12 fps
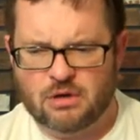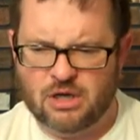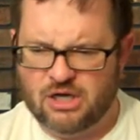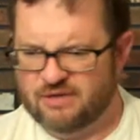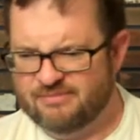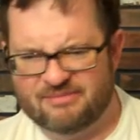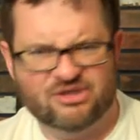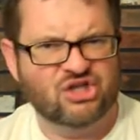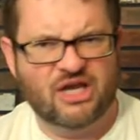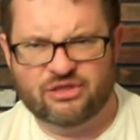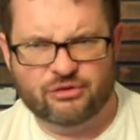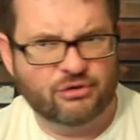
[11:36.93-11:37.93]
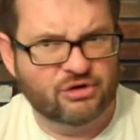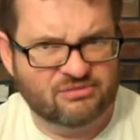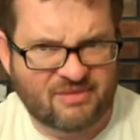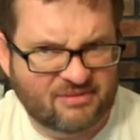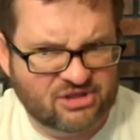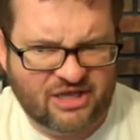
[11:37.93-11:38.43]
Uh, maybe July 3rd,
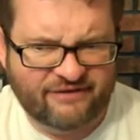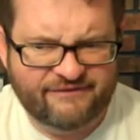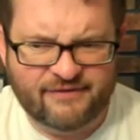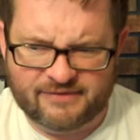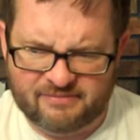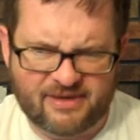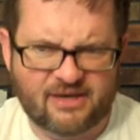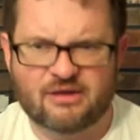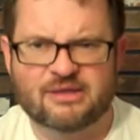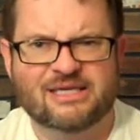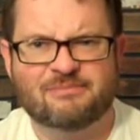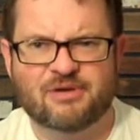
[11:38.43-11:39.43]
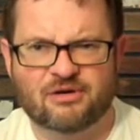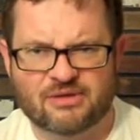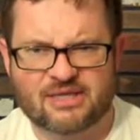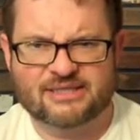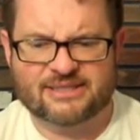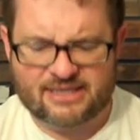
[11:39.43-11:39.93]
maybe July 5th, depending on leap year
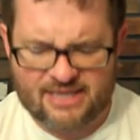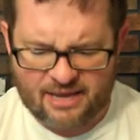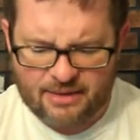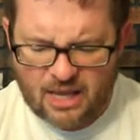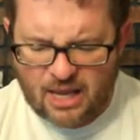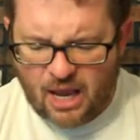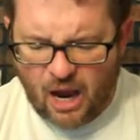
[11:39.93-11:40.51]
and things like that.